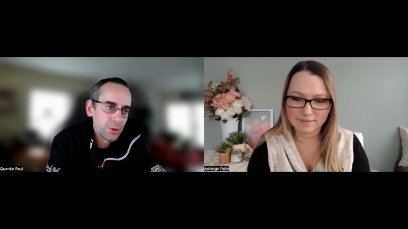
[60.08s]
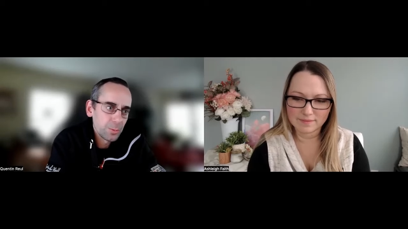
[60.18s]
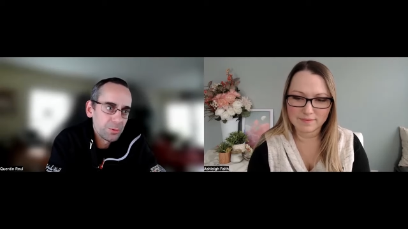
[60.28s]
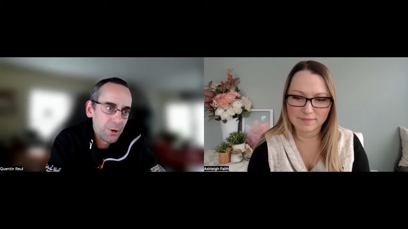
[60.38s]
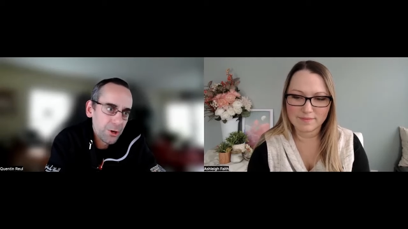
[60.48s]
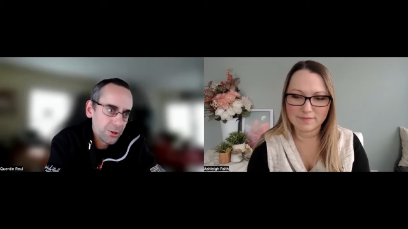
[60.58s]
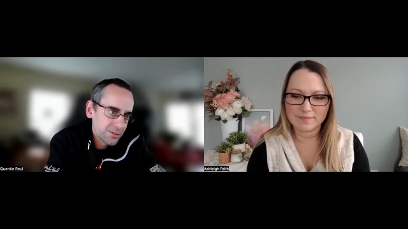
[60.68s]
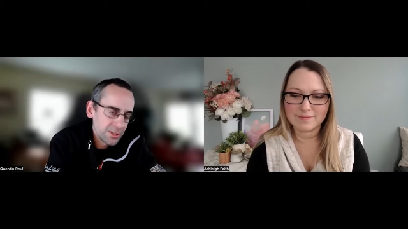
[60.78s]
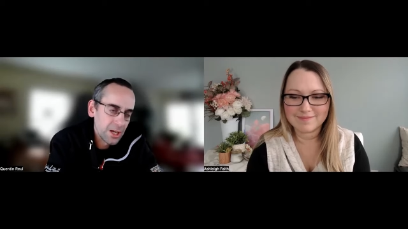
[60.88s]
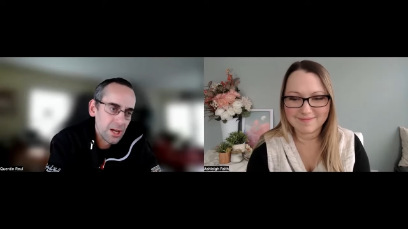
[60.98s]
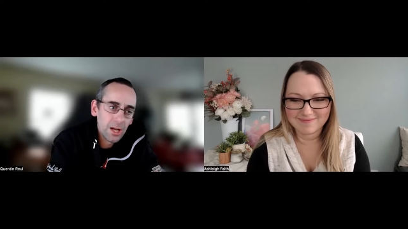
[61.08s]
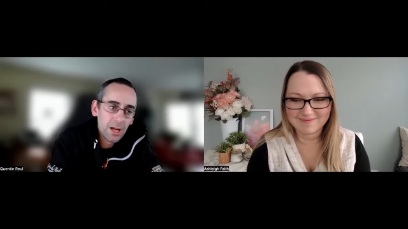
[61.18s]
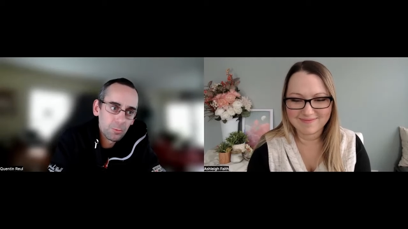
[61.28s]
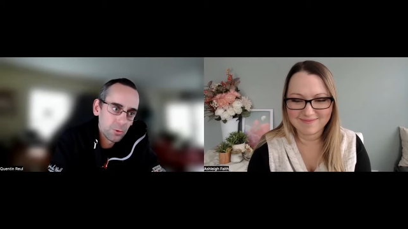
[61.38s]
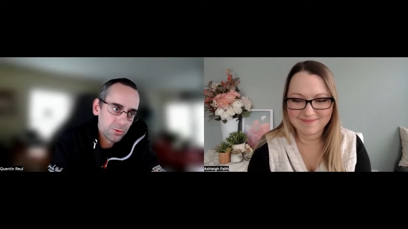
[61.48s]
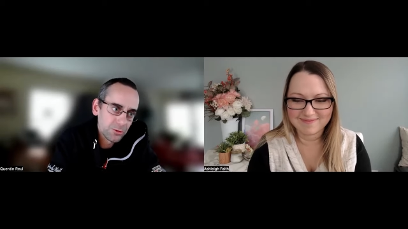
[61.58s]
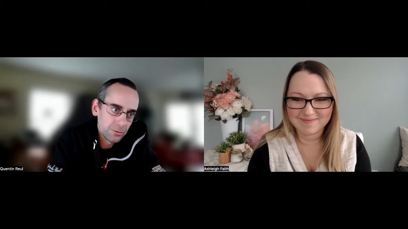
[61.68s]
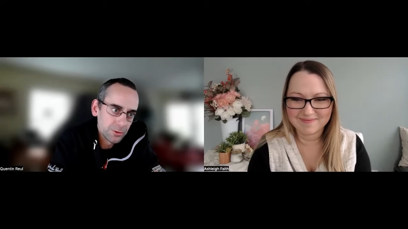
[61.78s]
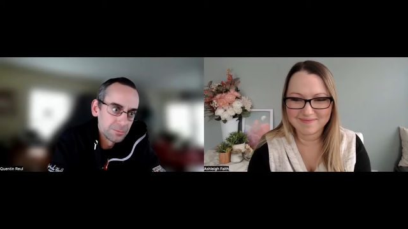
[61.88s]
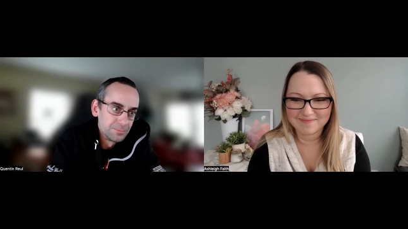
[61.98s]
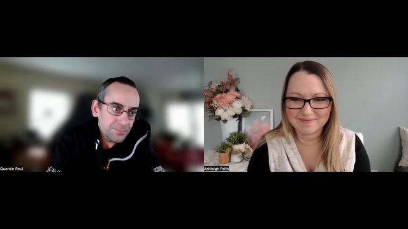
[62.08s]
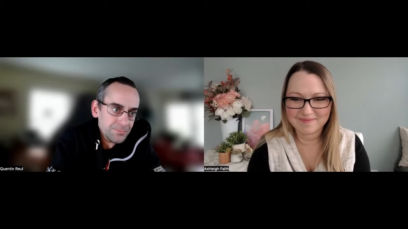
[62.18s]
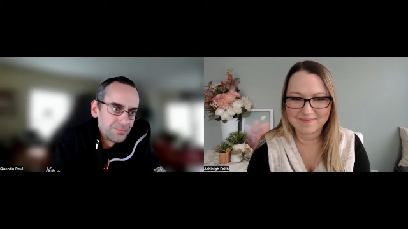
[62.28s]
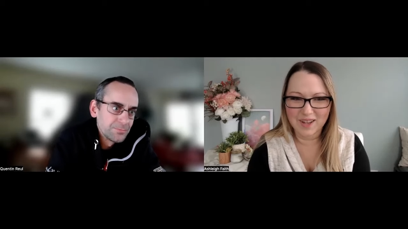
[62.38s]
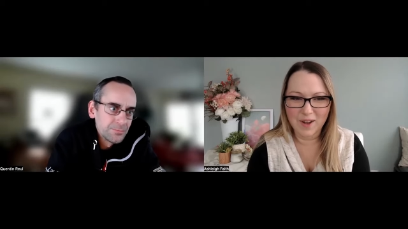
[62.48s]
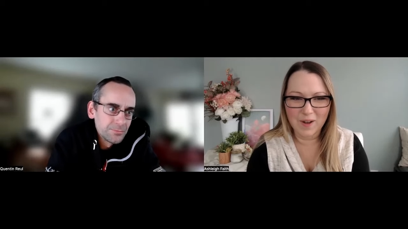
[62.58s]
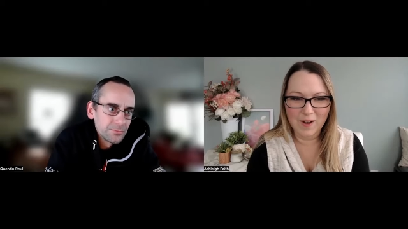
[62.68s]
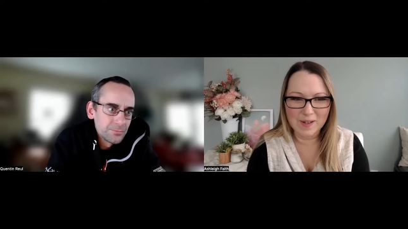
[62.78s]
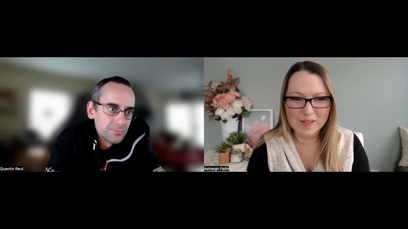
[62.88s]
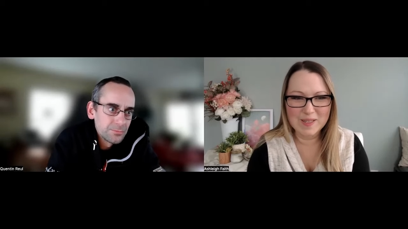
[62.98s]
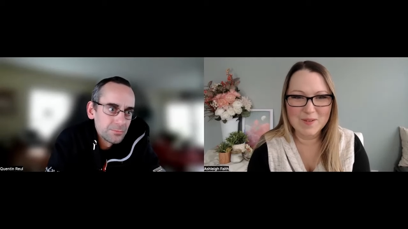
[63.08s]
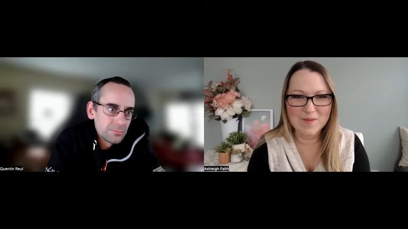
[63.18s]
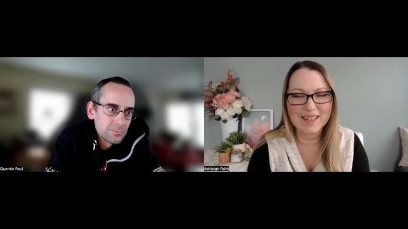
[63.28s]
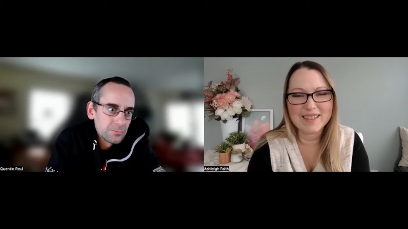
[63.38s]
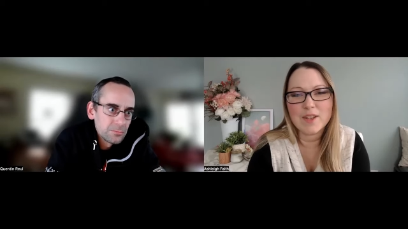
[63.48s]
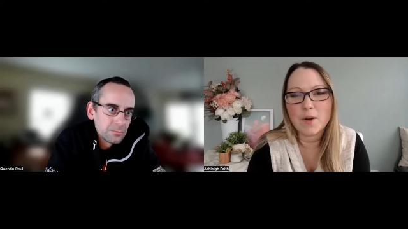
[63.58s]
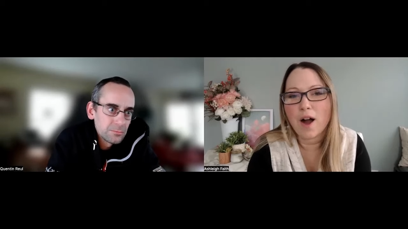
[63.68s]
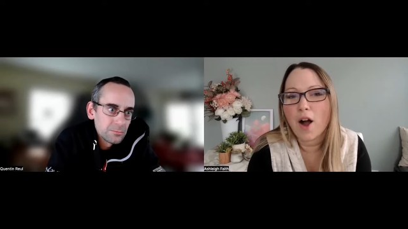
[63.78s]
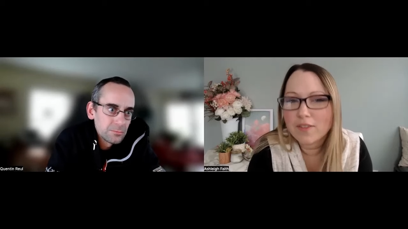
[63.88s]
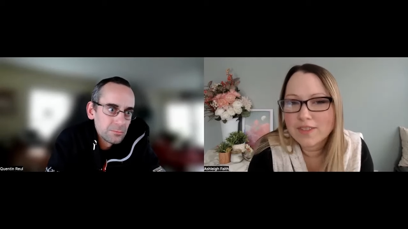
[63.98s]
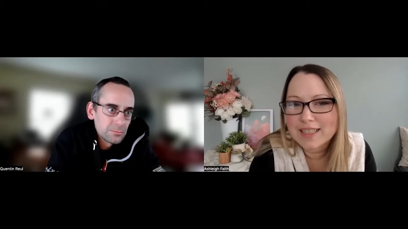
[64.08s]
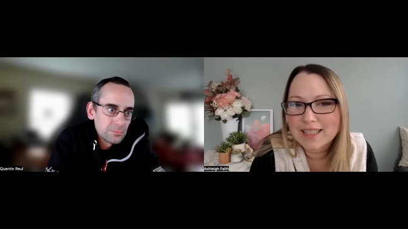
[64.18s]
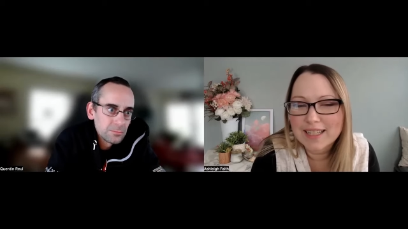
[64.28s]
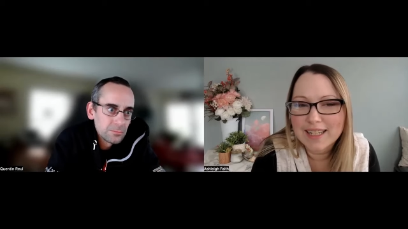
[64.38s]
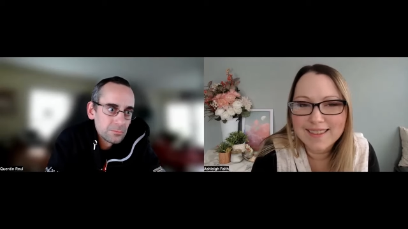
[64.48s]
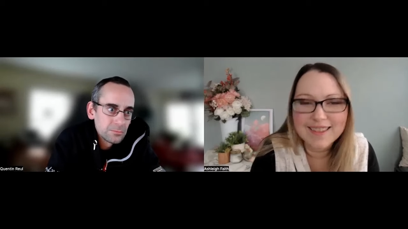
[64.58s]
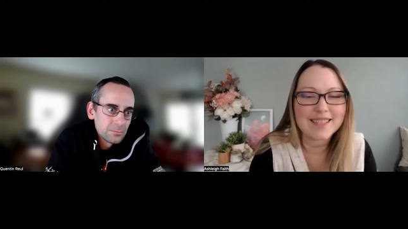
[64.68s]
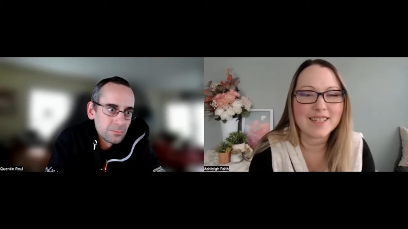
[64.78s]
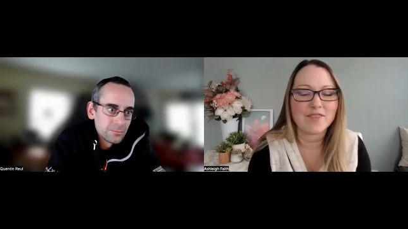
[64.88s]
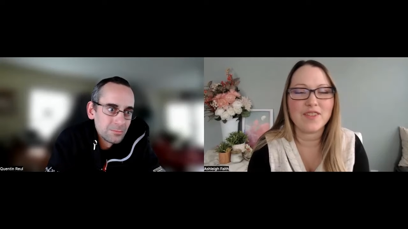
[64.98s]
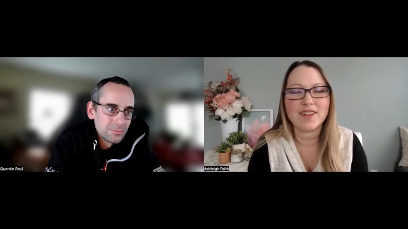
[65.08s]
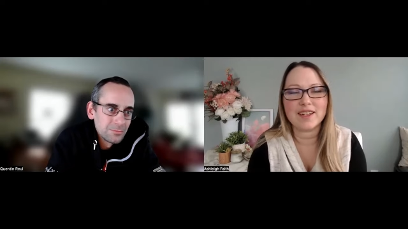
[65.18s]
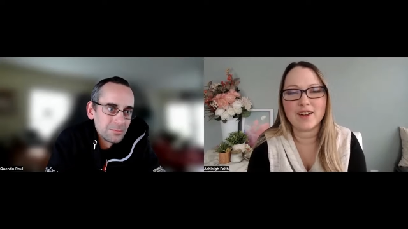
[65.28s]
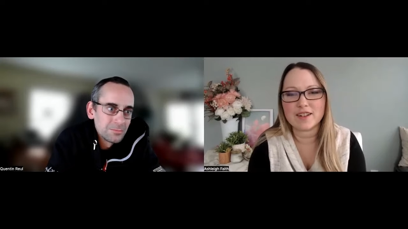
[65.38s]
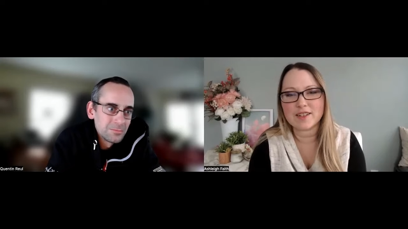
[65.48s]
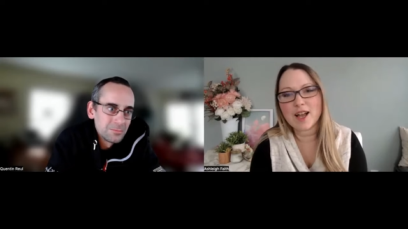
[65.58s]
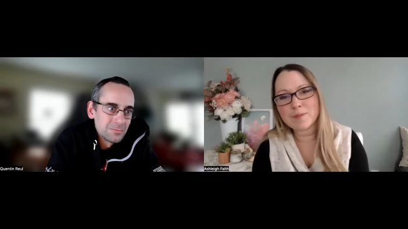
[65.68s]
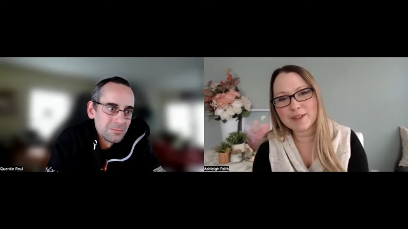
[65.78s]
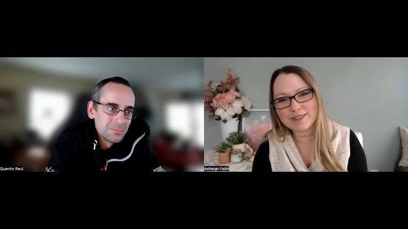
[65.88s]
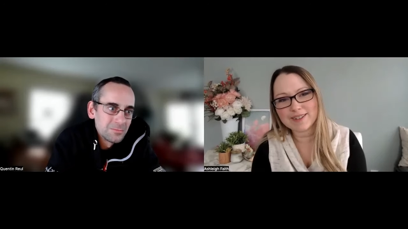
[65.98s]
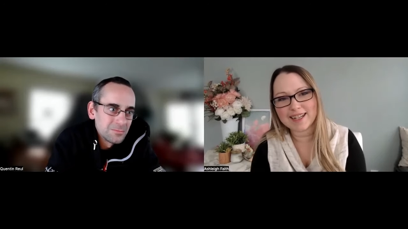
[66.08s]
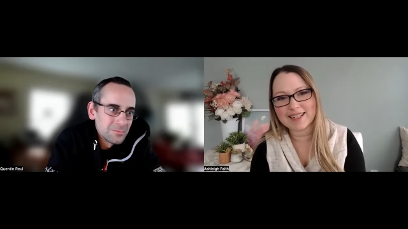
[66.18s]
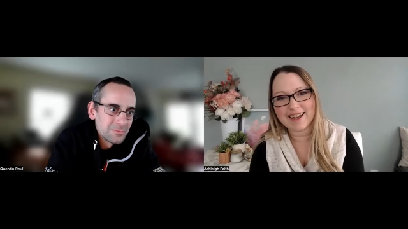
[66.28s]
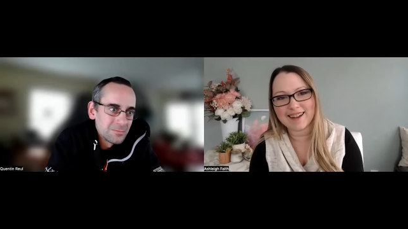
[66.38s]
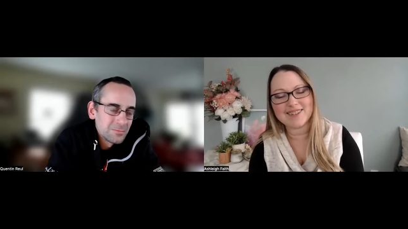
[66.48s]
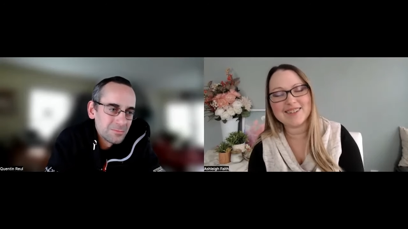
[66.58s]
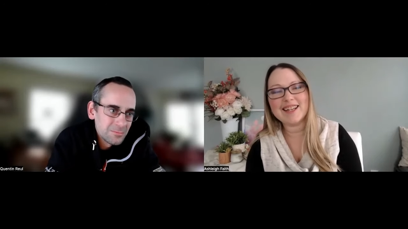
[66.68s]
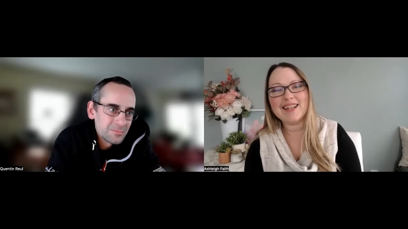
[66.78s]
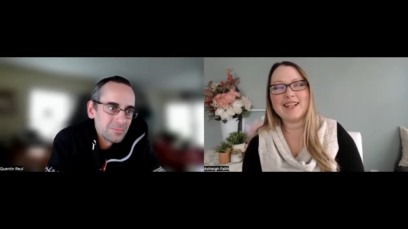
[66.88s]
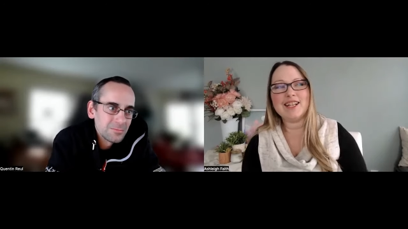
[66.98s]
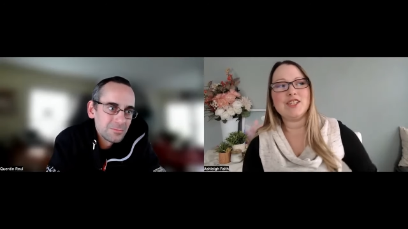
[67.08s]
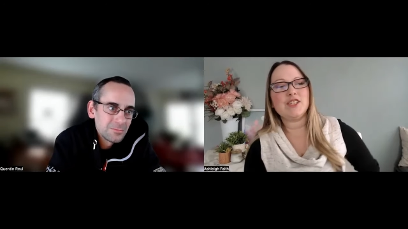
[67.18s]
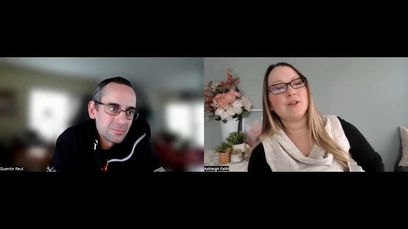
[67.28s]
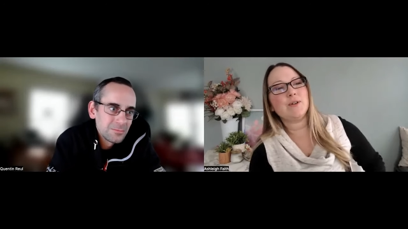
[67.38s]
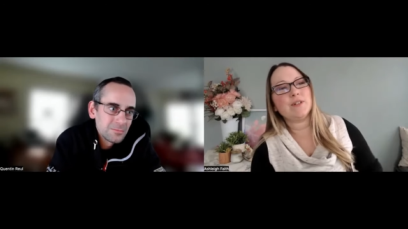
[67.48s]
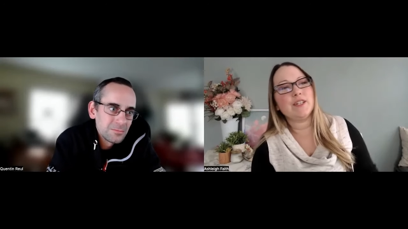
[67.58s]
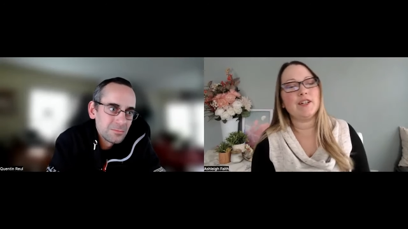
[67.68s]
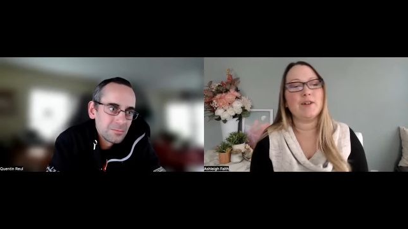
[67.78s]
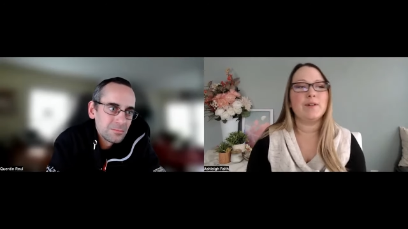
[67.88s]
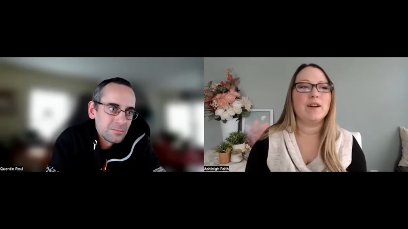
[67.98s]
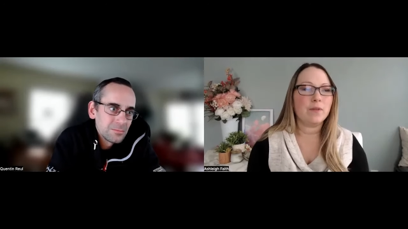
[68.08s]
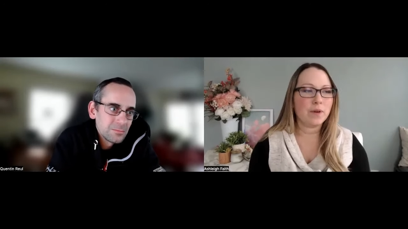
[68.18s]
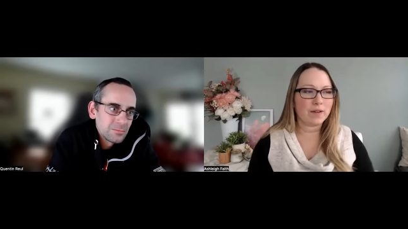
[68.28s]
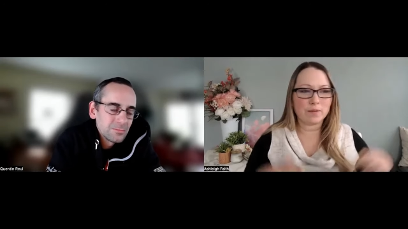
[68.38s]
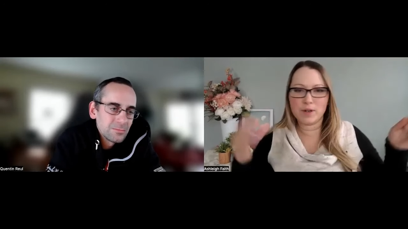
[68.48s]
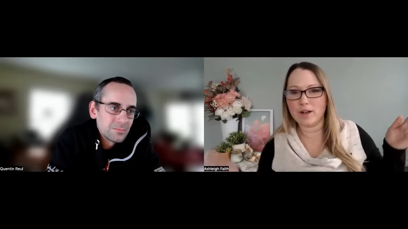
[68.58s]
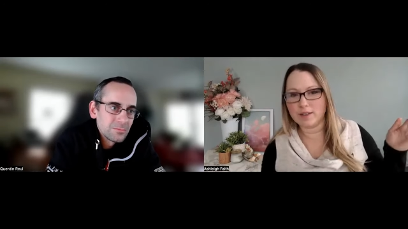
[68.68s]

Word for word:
Speaker 1: our products uh, at Wolters Kluwer.
Speaker 2: Awesome. And so obviously this is a very hot topic right now. So, you know, we're we're